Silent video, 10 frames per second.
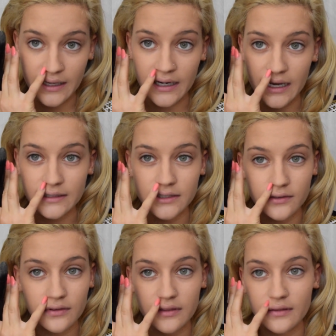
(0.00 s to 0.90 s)
And I
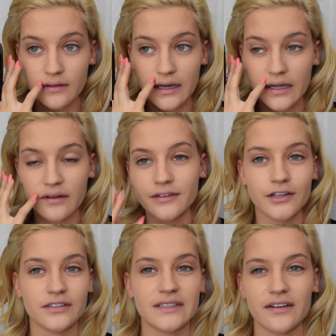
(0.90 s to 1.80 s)
haven't
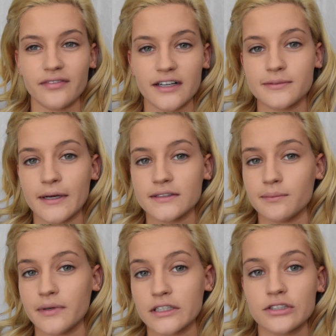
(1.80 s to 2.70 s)
noticed that it flashbacks
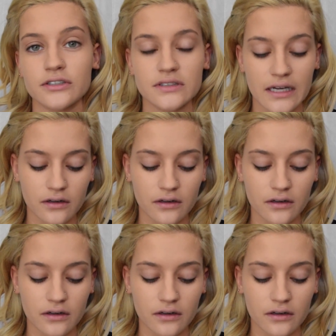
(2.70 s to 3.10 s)
in pictures at